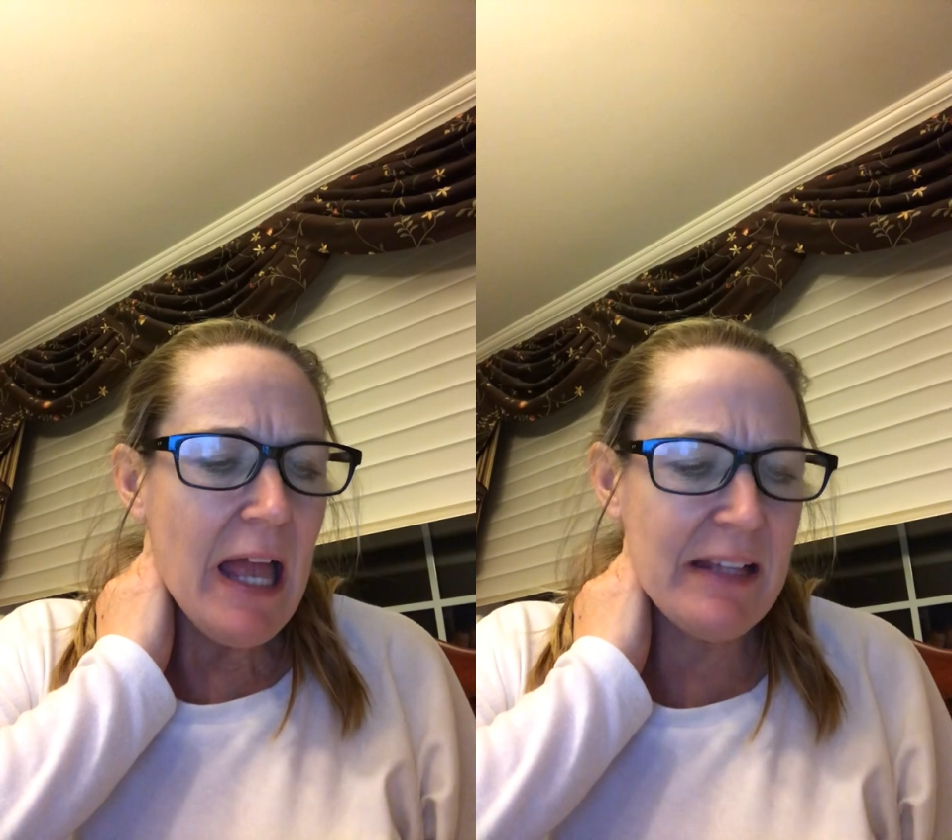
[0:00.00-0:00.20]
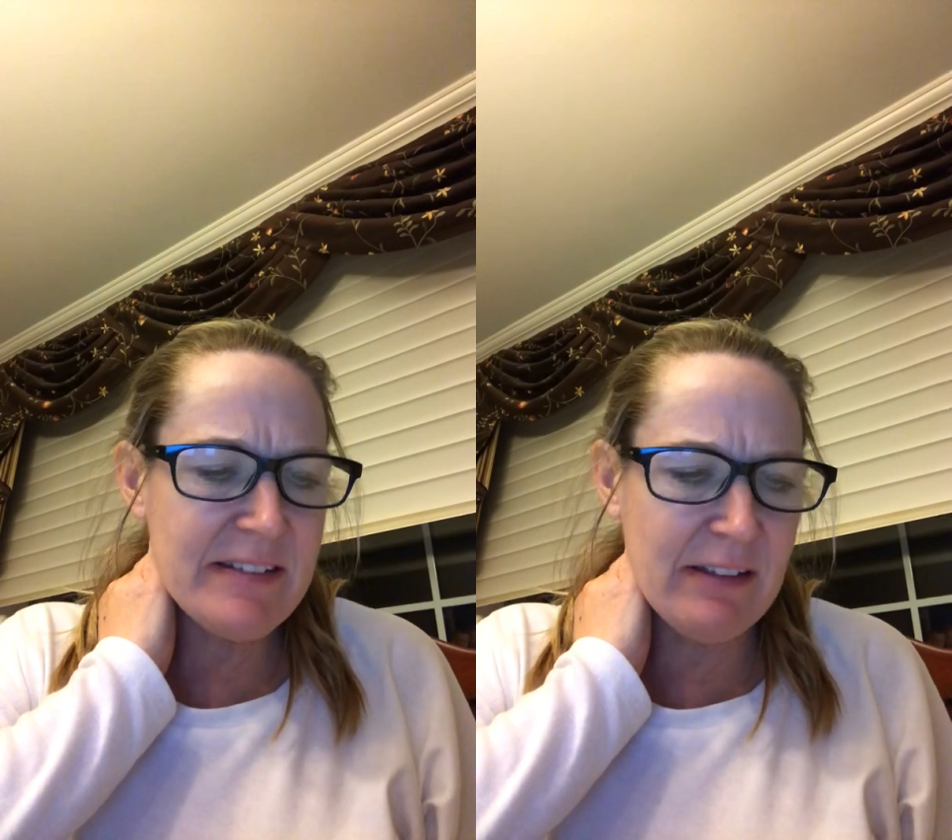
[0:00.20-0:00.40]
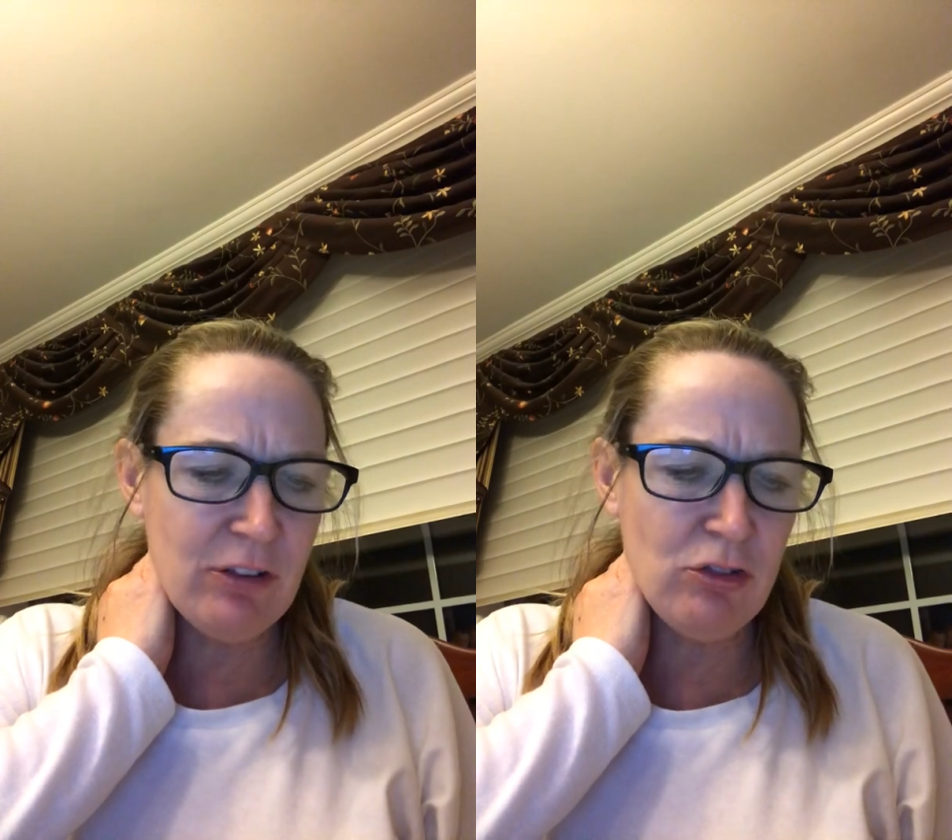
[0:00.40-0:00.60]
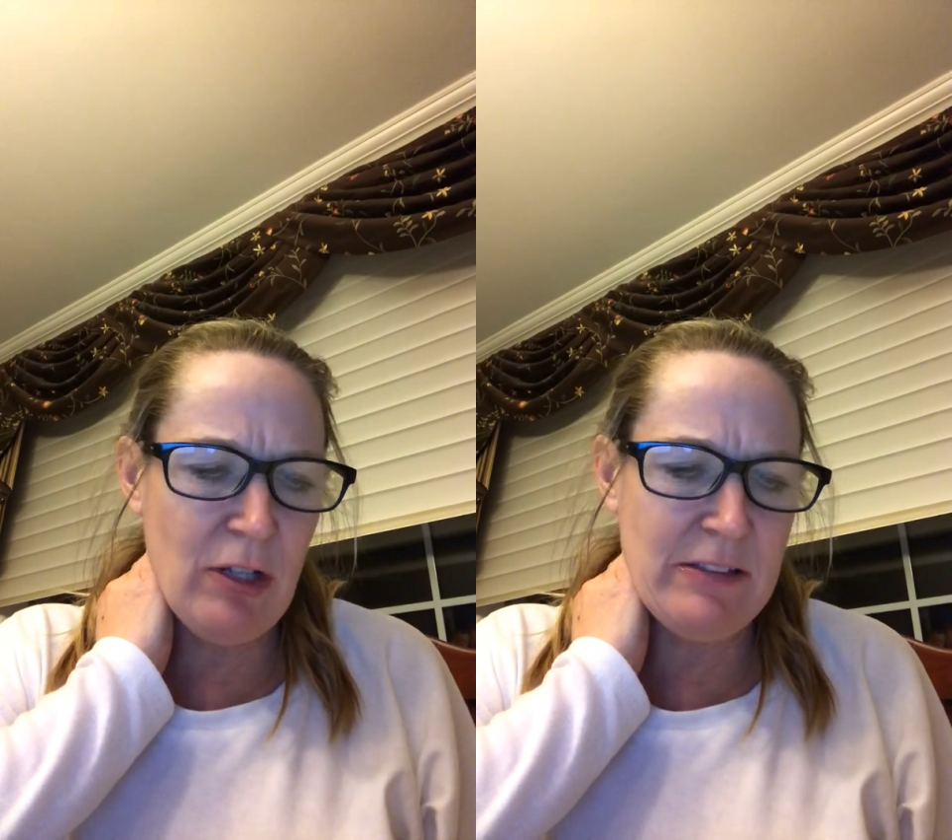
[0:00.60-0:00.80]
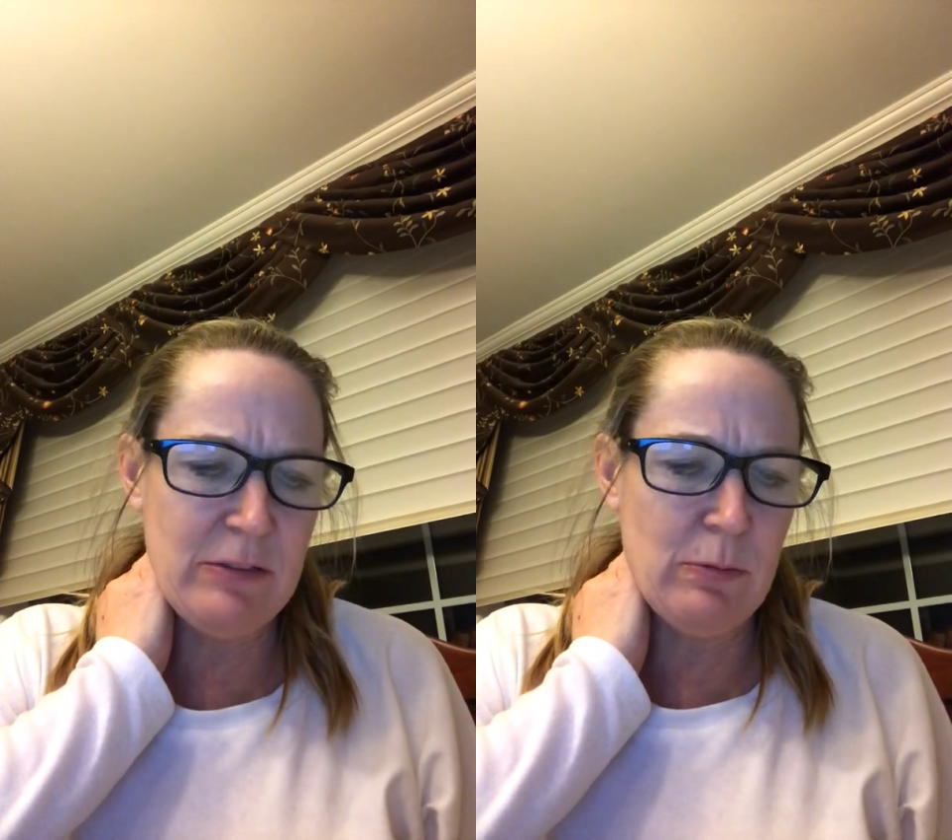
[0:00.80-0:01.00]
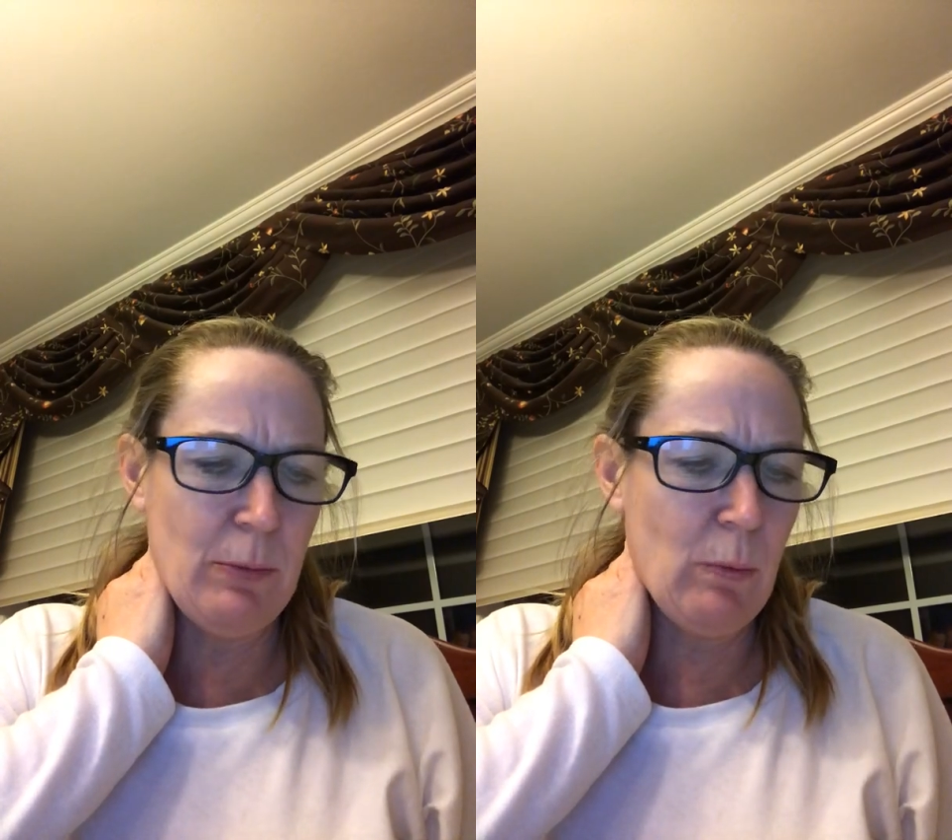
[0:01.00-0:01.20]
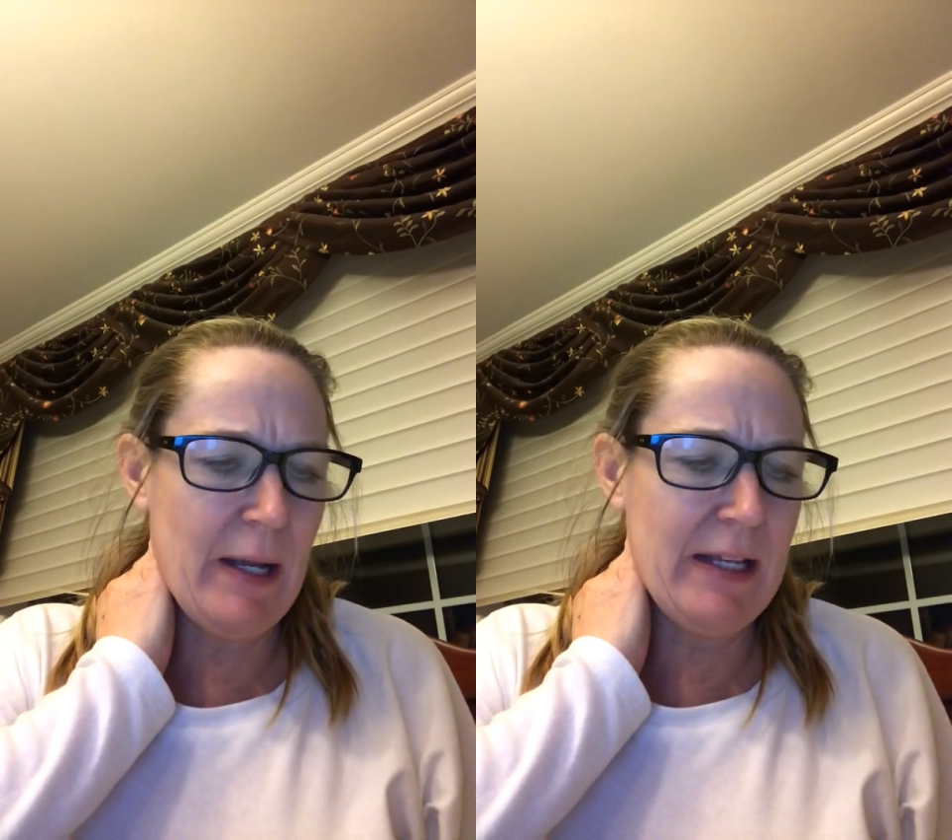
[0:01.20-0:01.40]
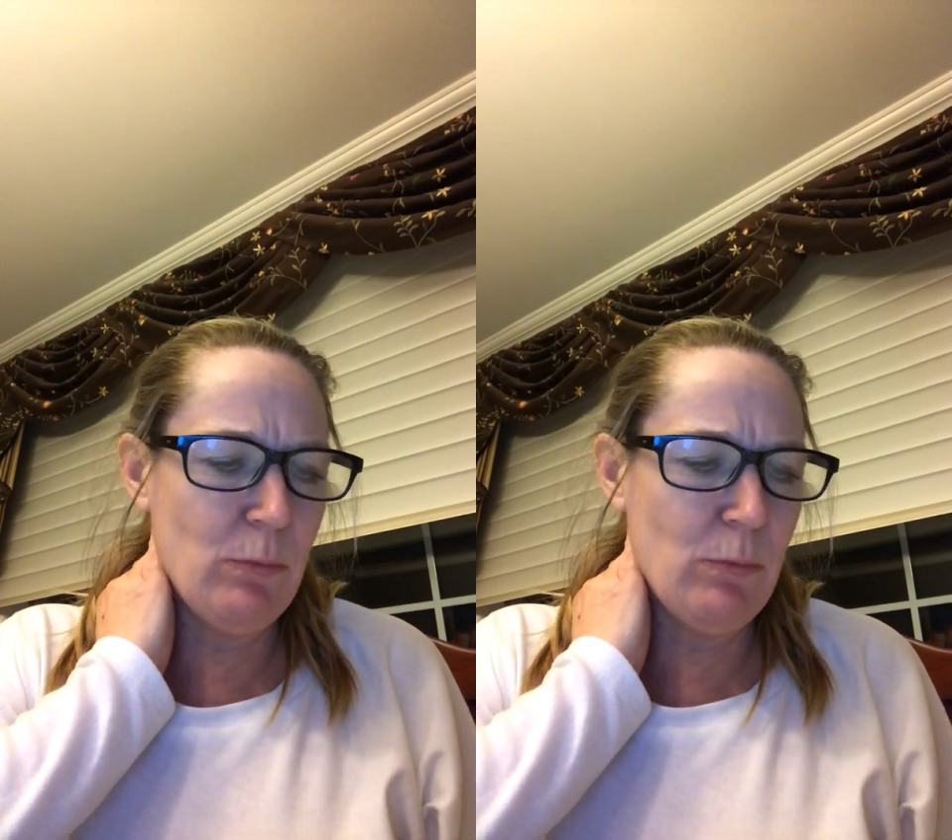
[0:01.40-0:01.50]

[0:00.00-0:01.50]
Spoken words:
and sailors trying to swim away in